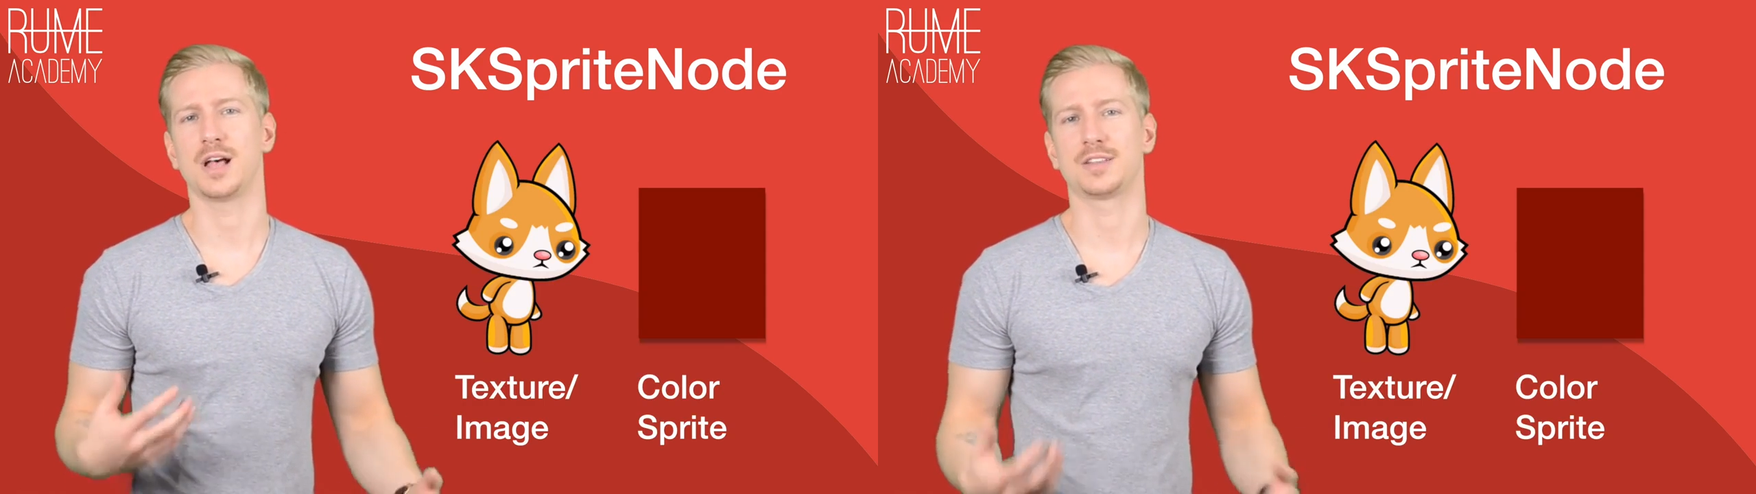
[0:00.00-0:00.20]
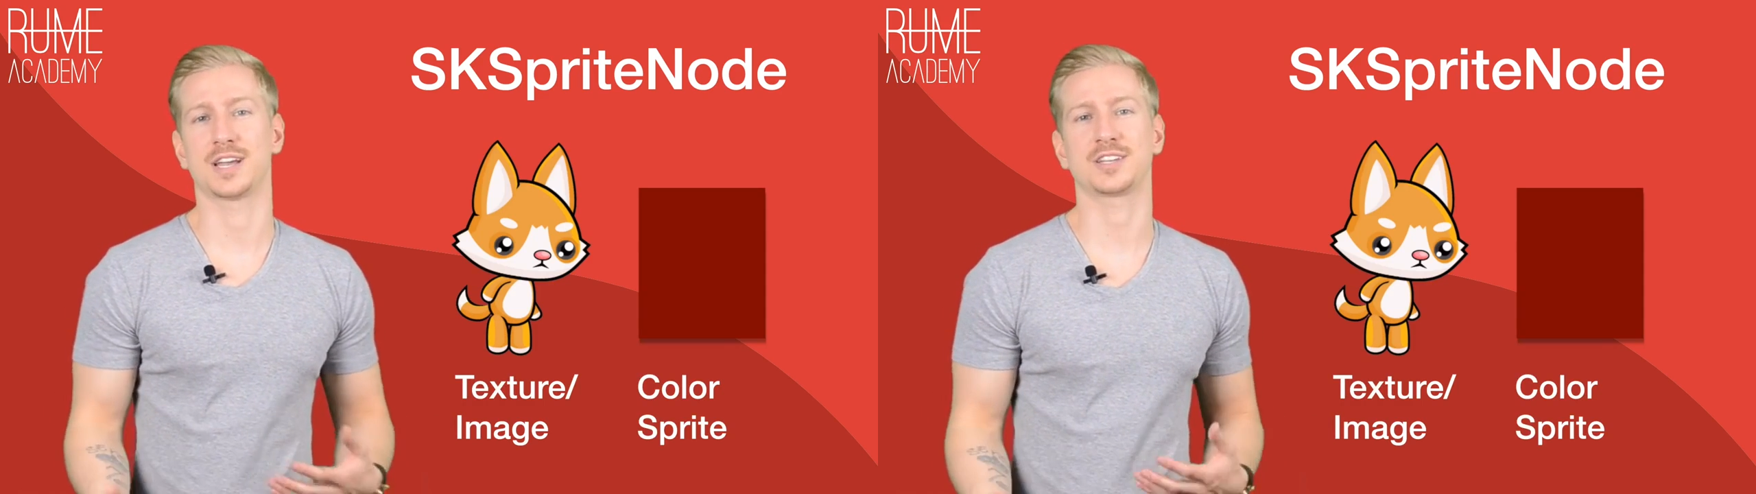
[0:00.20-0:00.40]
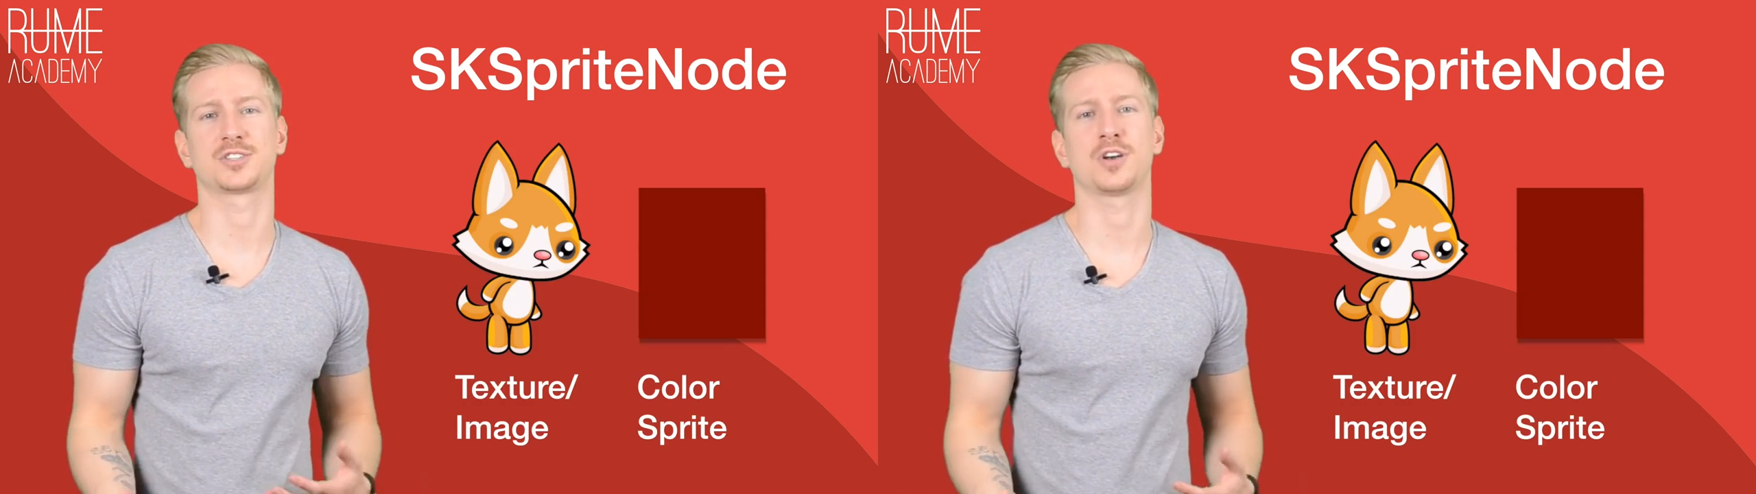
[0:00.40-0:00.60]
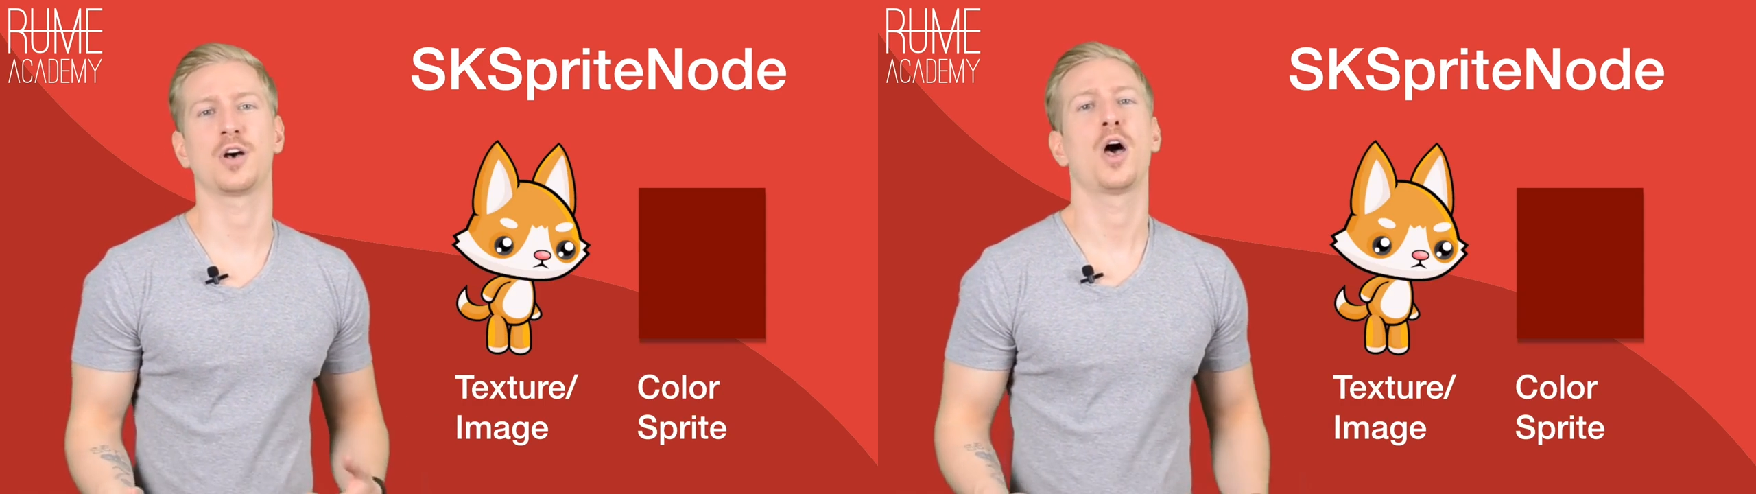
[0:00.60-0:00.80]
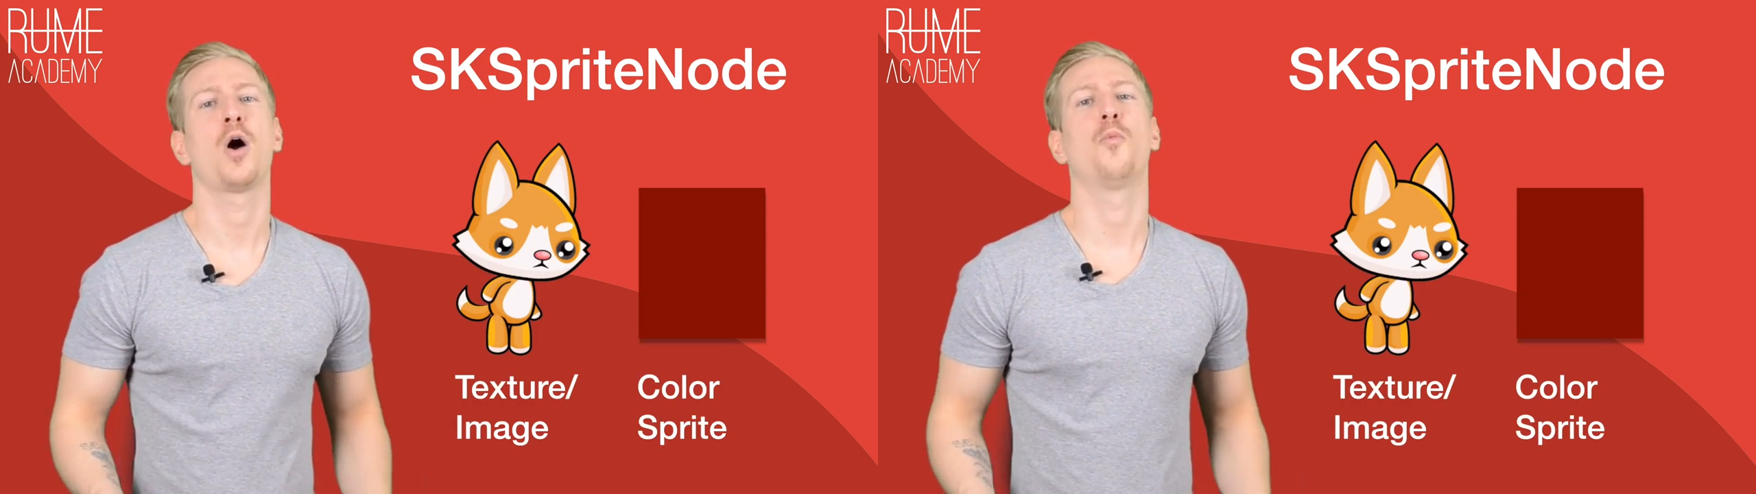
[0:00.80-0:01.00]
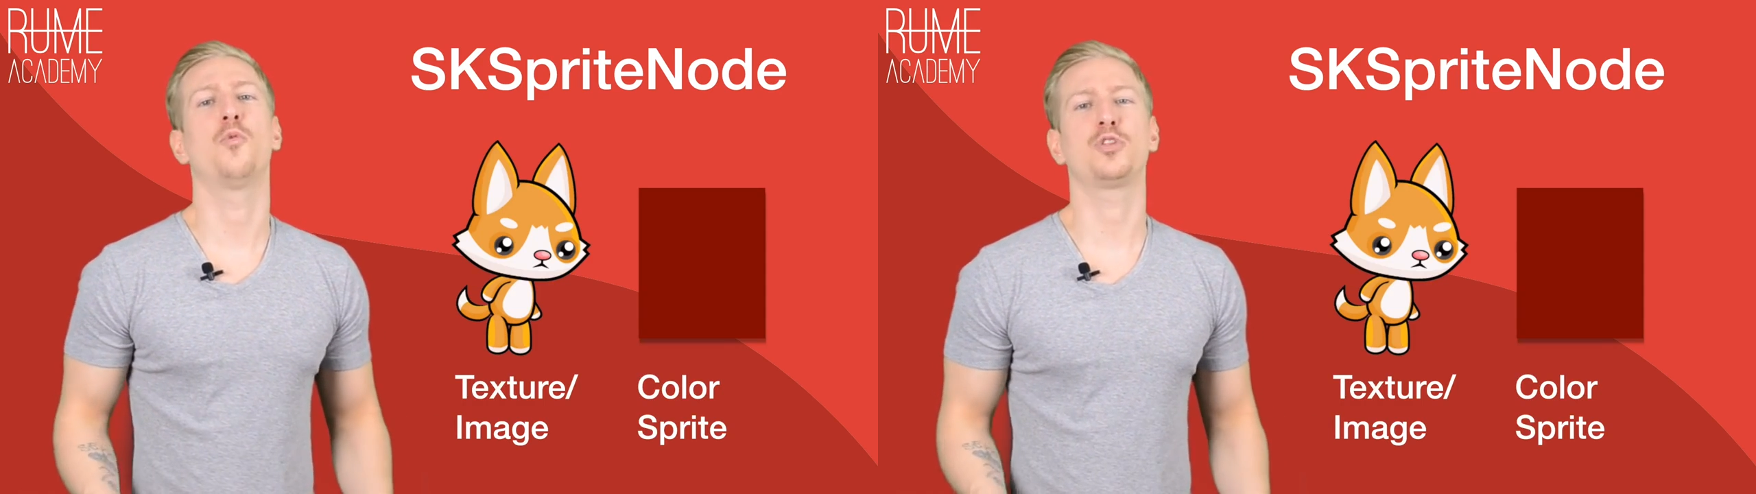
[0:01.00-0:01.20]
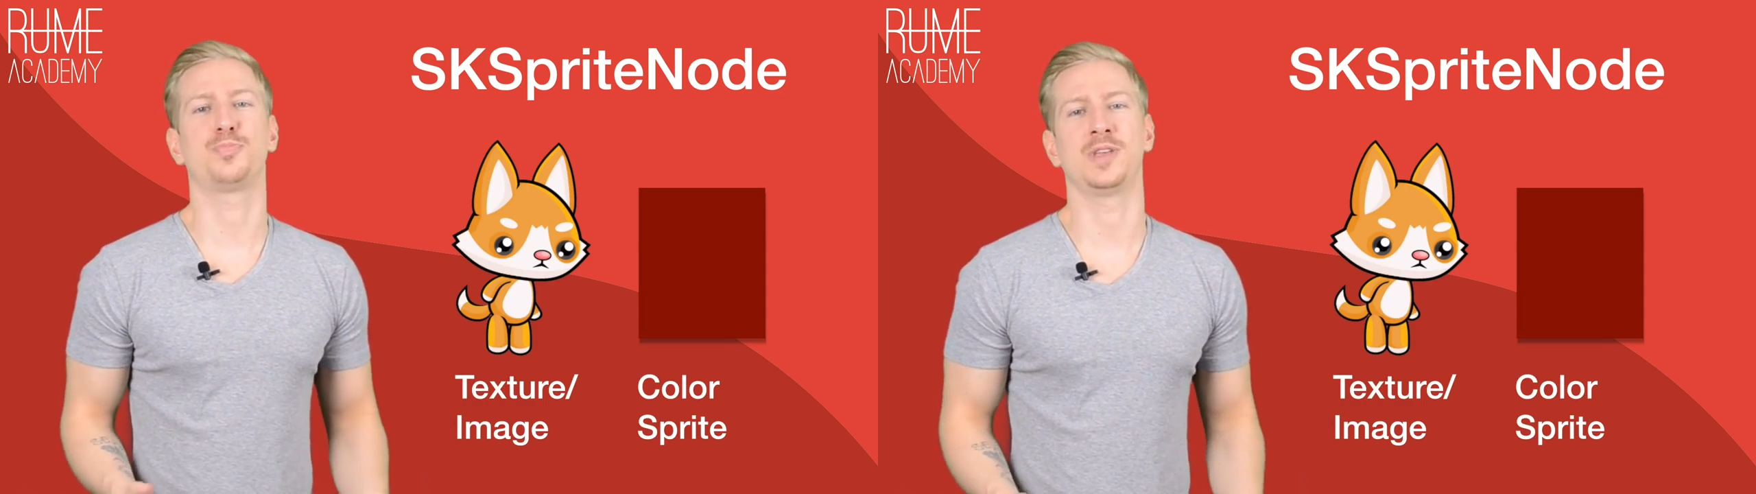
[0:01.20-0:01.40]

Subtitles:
a texture would